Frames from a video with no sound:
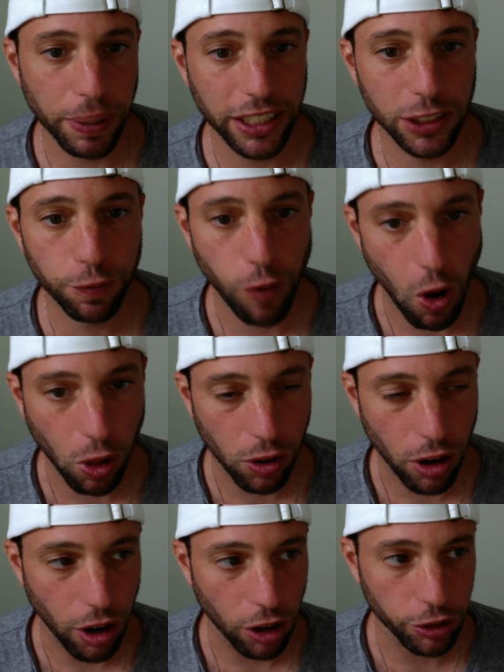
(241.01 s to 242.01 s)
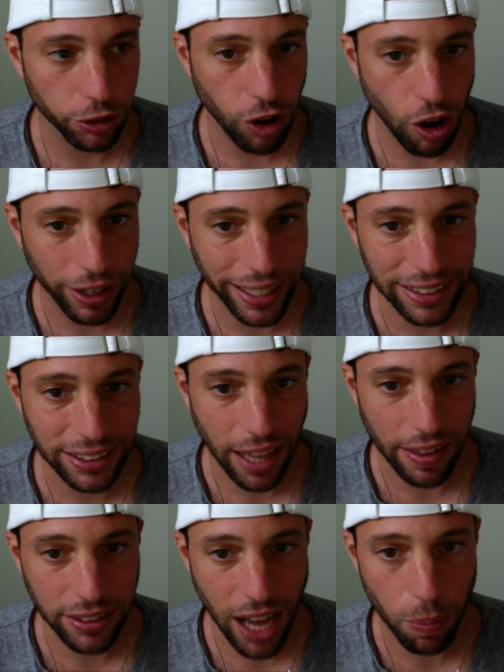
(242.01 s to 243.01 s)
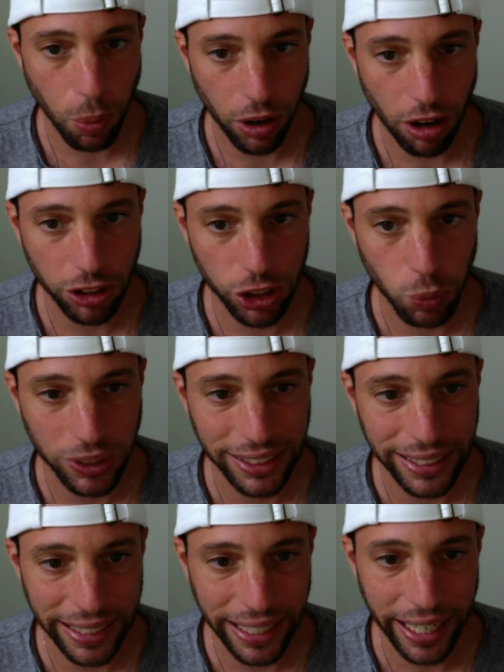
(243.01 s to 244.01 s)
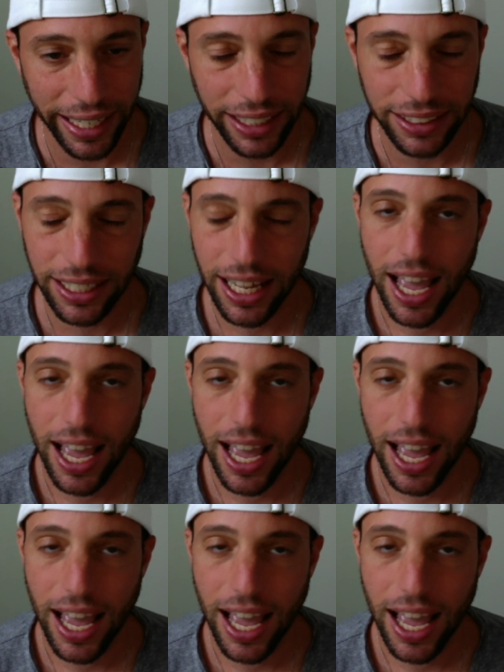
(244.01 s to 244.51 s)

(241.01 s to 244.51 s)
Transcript: Biggest faller on underdog inside the top 100 was Tee Higgins.